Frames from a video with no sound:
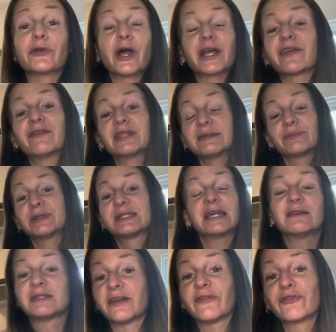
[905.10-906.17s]
not giving
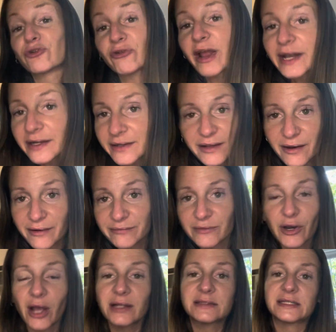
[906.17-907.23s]
themselves enough credit here. They're
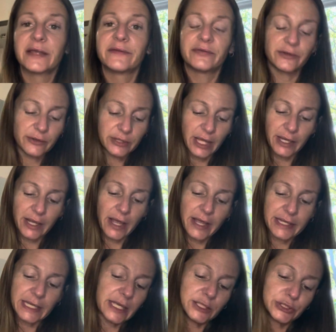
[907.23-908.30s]
not saying they're like I
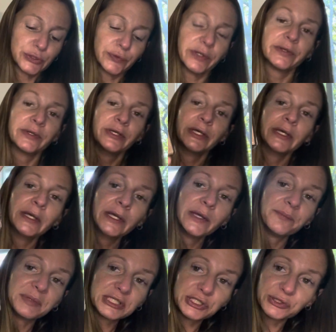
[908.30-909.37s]
can't do it,
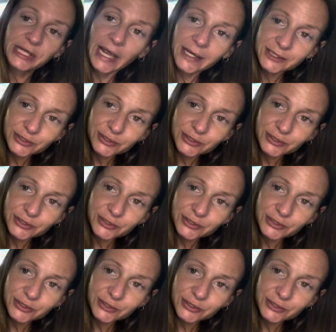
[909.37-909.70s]
but you can